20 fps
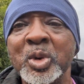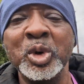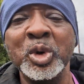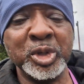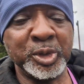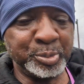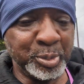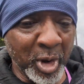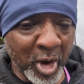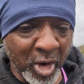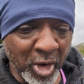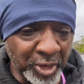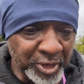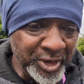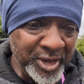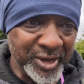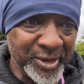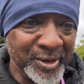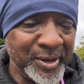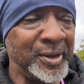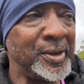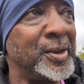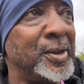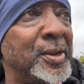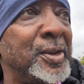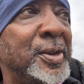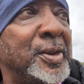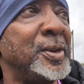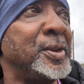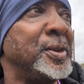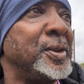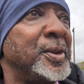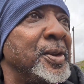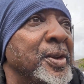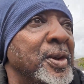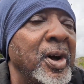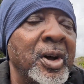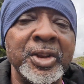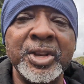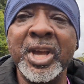was born
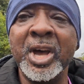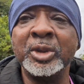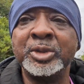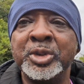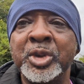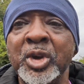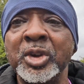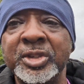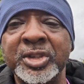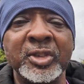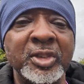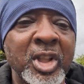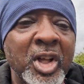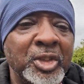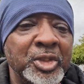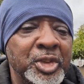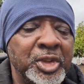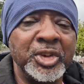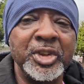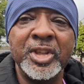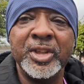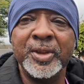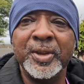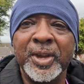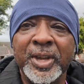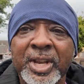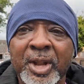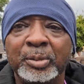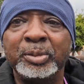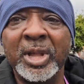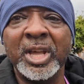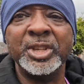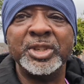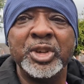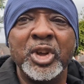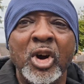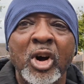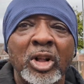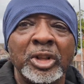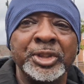on the outskirts of London in a place
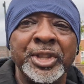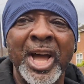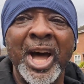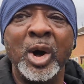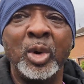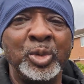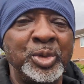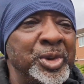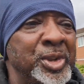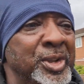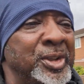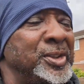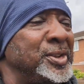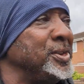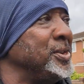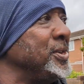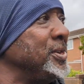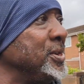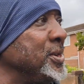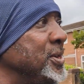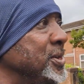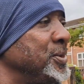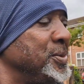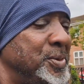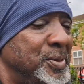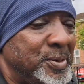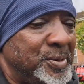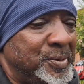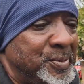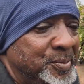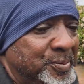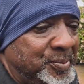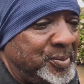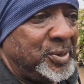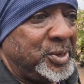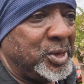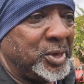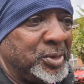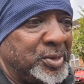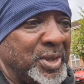called Down,
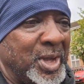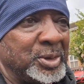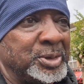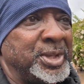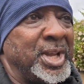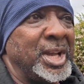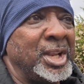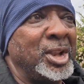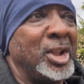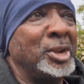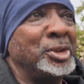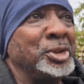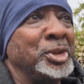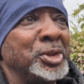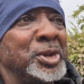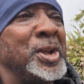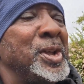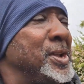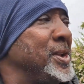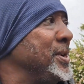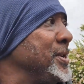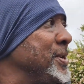just outside London.